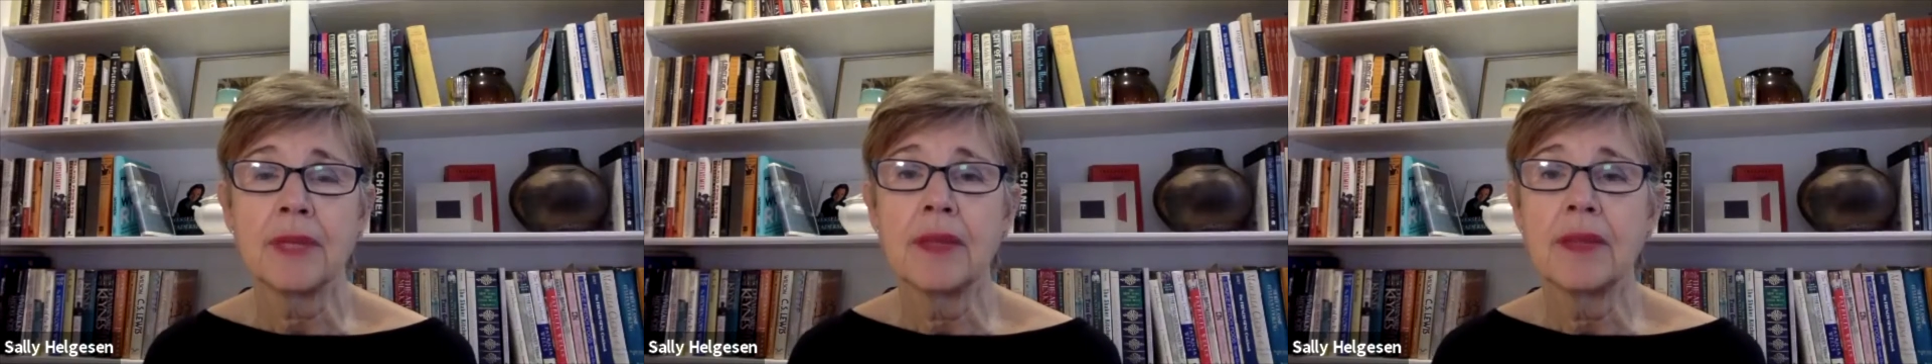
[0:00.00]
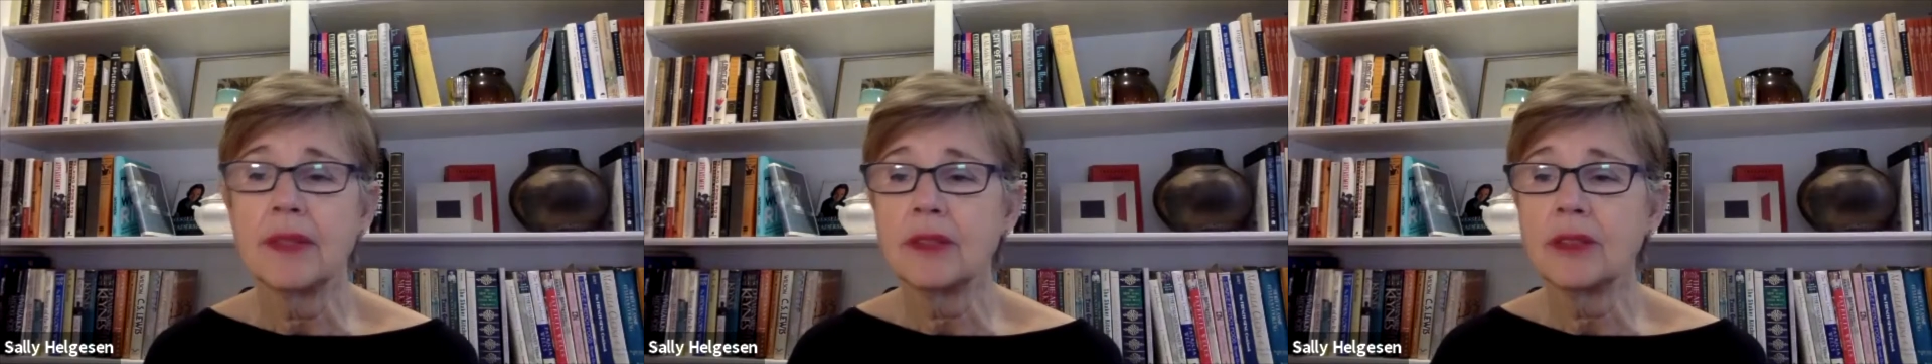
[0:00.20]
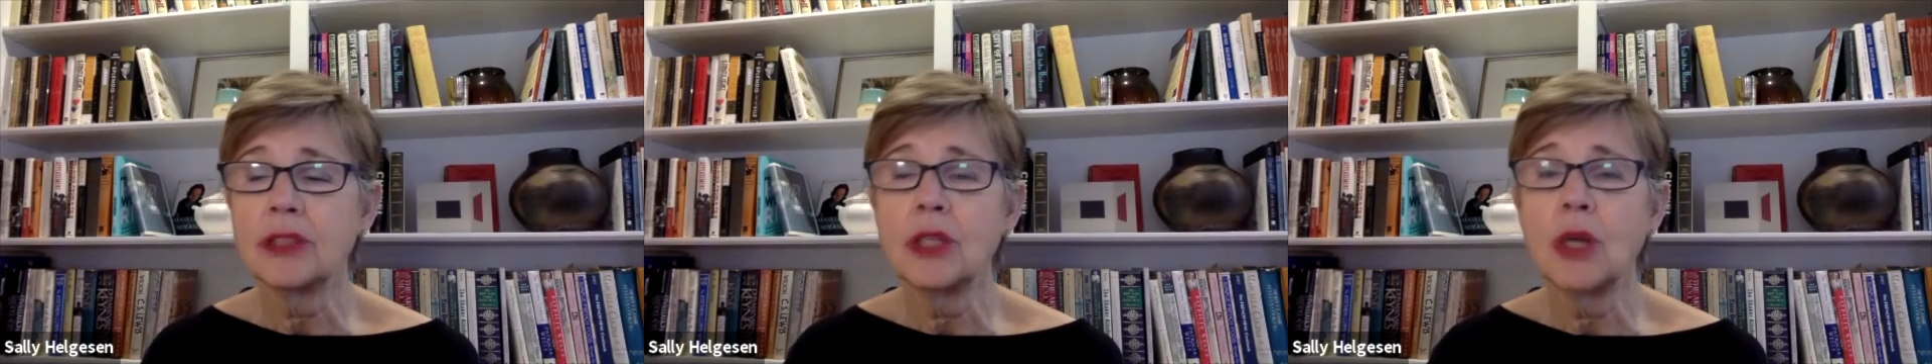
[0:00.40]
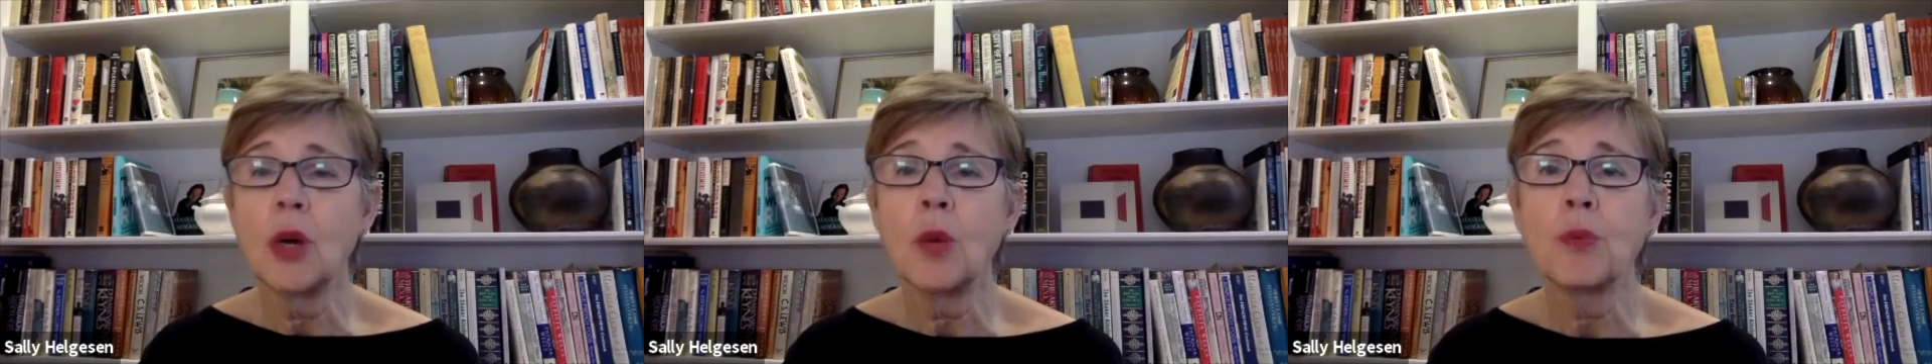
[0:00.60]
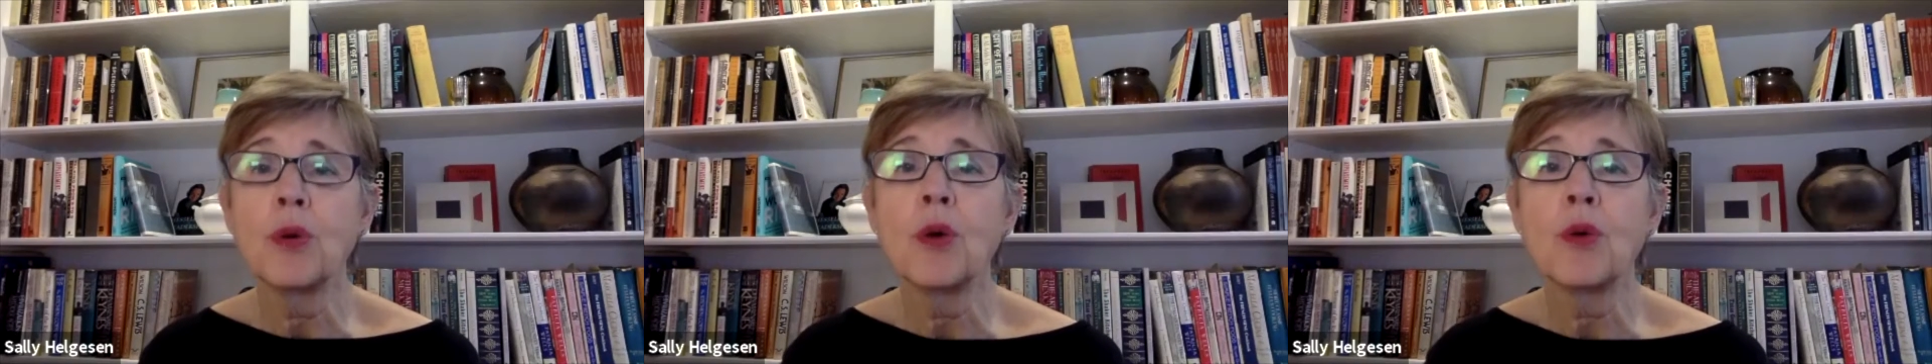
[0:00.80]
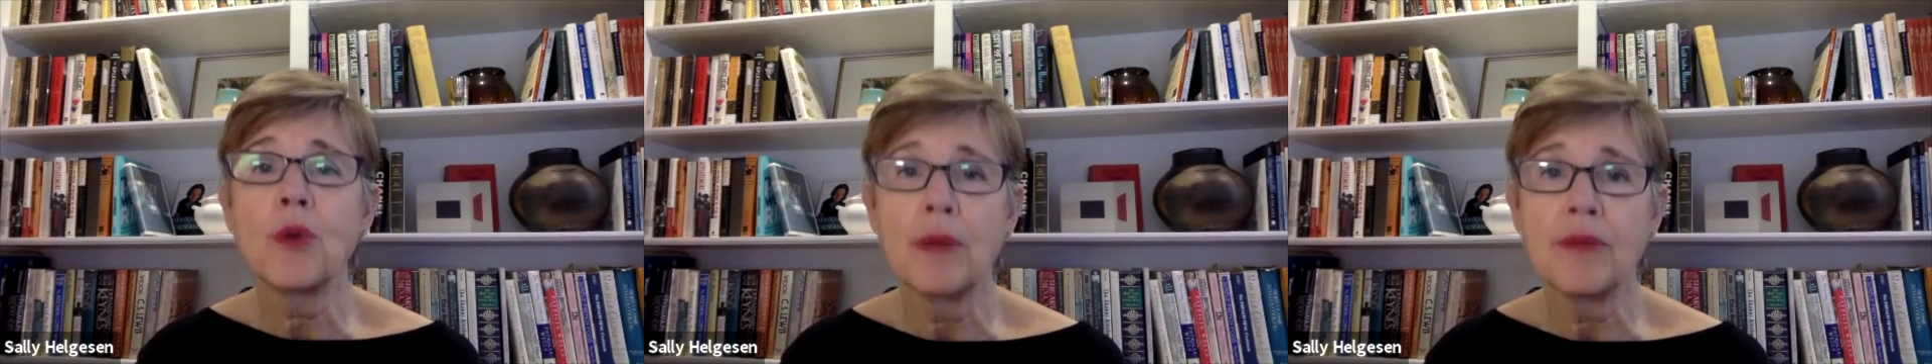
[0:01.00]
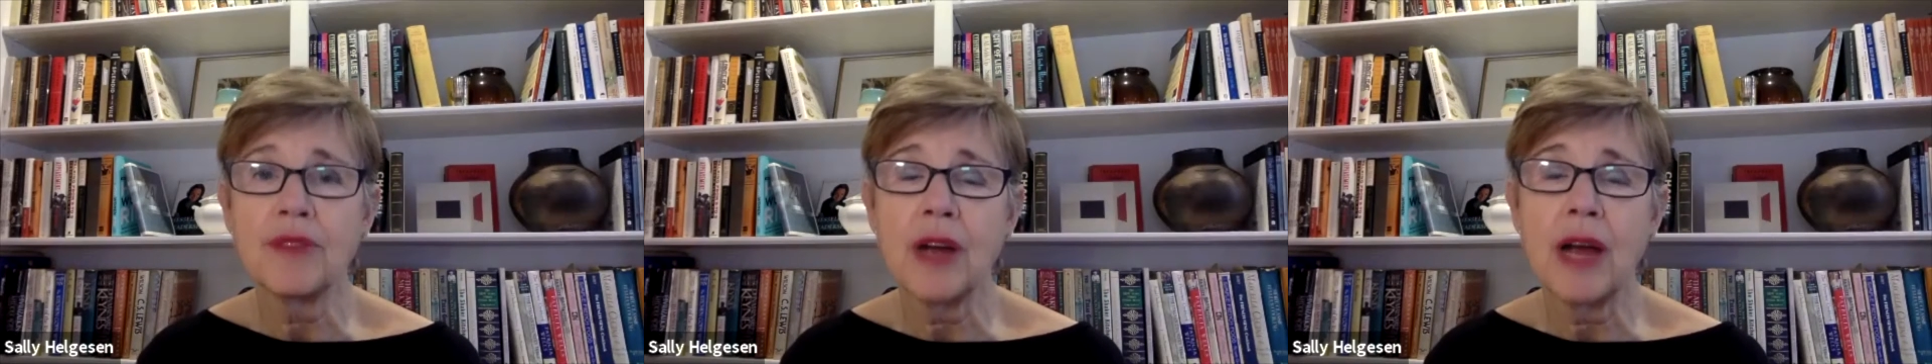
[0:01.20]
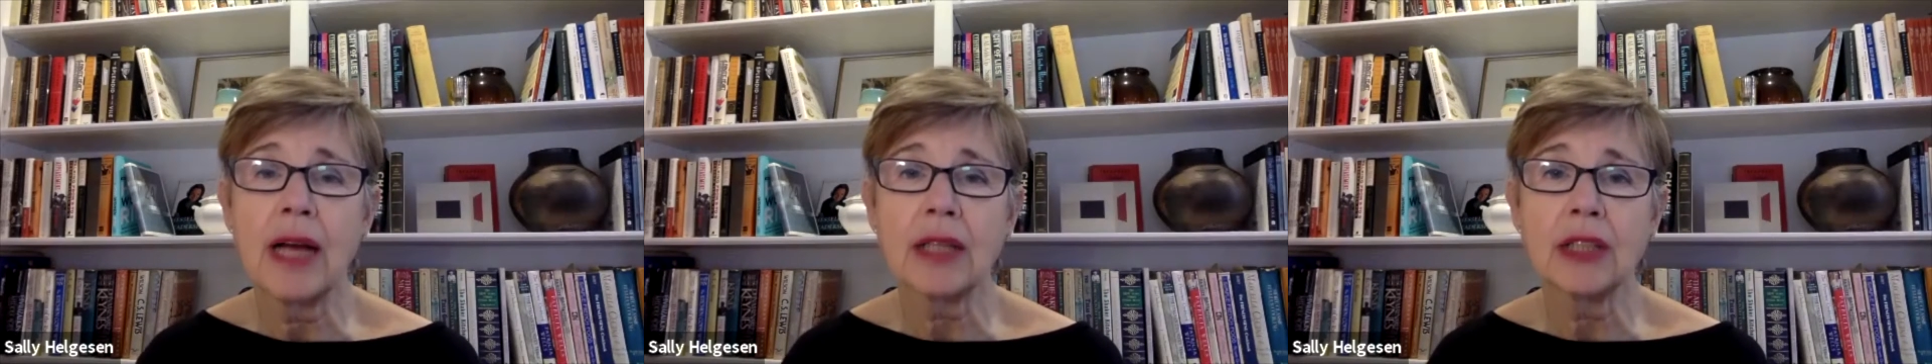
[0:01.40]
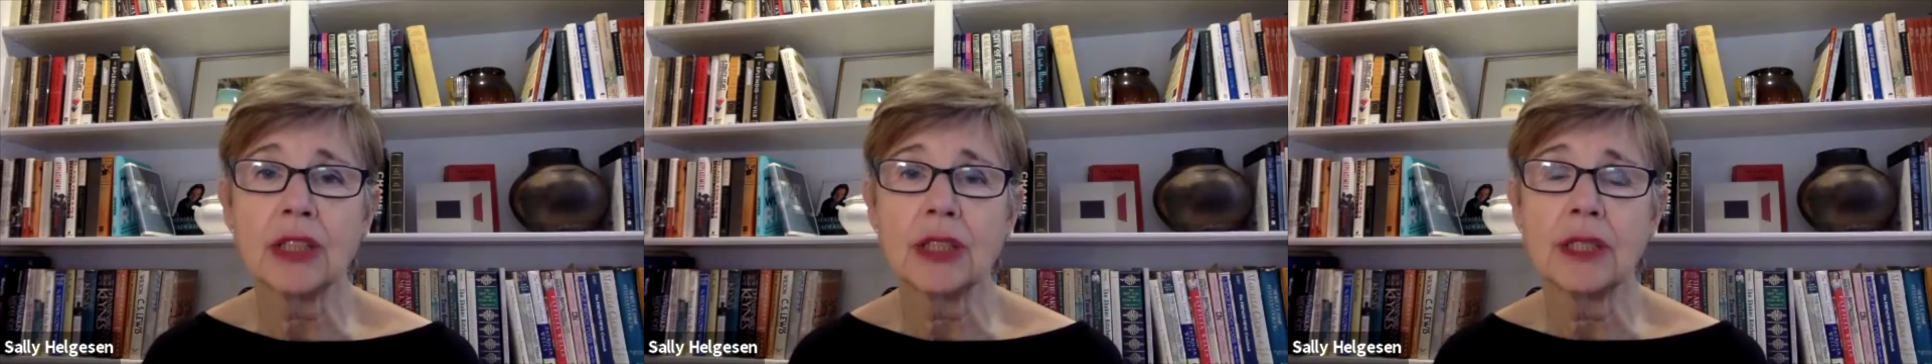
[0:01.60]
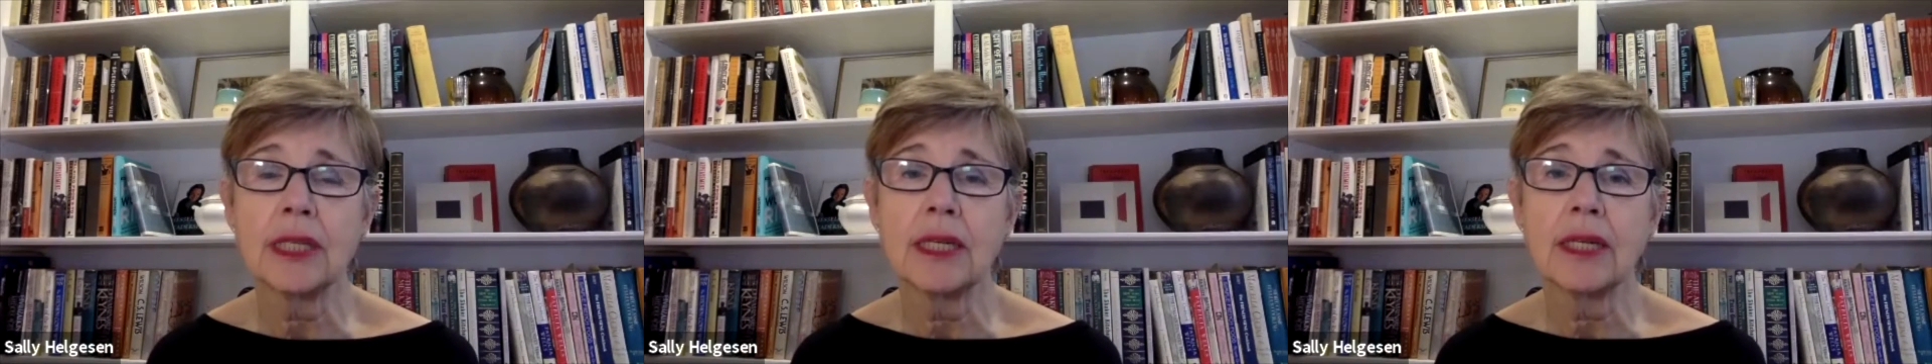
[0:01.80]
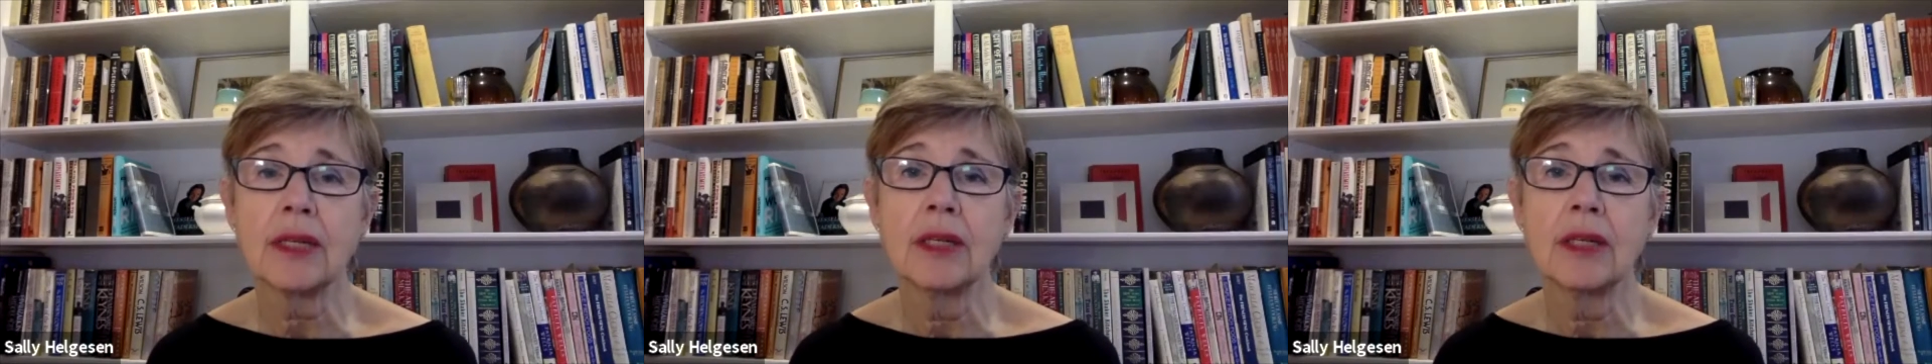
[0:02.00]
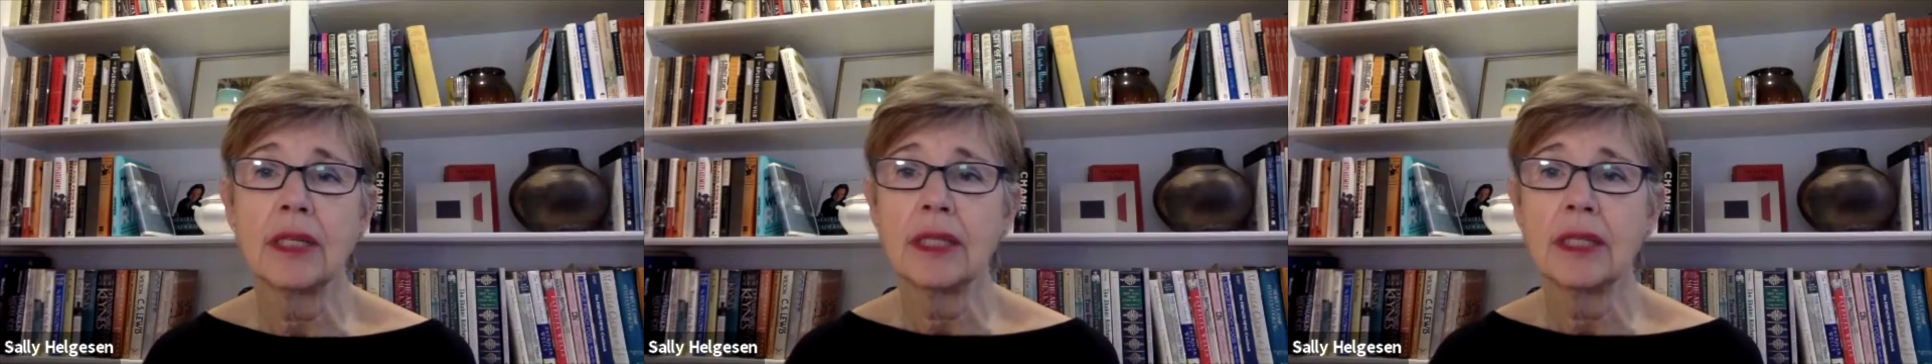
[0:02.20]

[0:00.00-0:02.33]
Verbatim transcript: There's no program for action there.